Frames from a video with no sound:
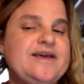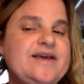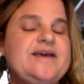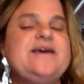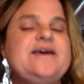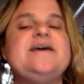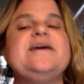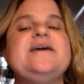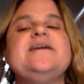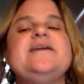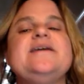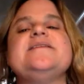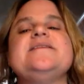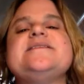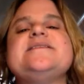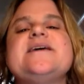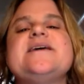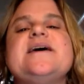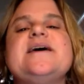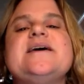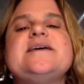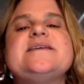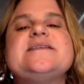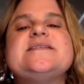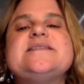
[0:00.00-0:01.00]
The
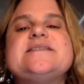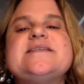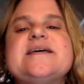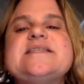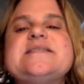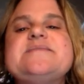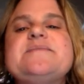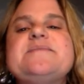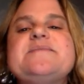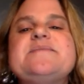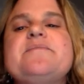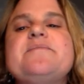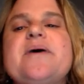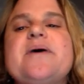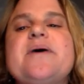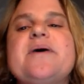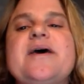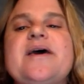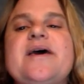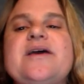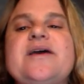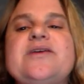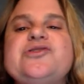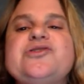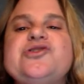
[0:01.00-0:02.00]
assessment
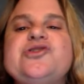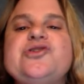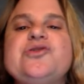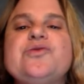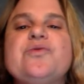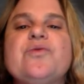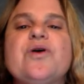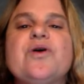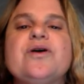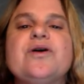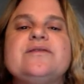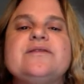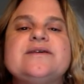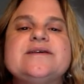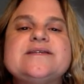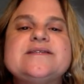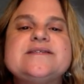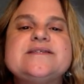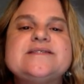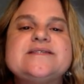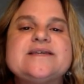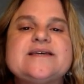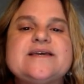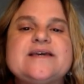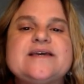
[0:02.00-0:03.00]
page, you are
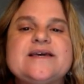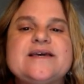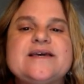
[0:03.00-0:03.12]
listing